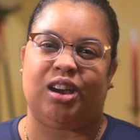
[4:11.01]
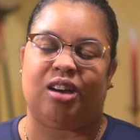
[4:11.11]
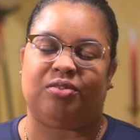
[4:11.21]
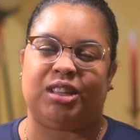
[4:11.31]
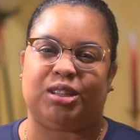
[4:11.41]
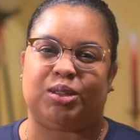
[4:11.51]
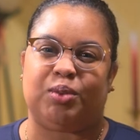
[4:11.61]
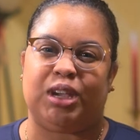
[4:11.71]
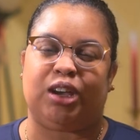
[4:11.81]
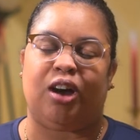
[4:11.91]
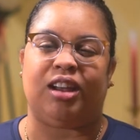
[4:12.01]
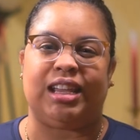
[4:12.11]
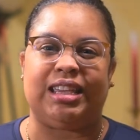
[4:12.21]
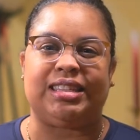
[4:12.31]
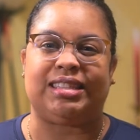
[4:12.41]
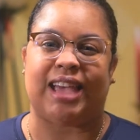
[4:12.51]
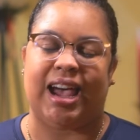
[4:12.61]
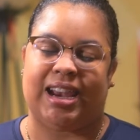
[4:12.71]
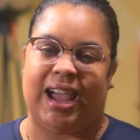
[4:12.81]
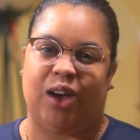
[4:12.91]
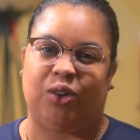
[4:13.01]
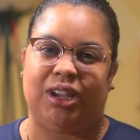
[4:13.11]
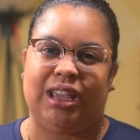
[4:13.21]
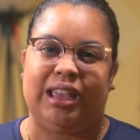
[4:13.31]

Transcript: off this week called Inside Out,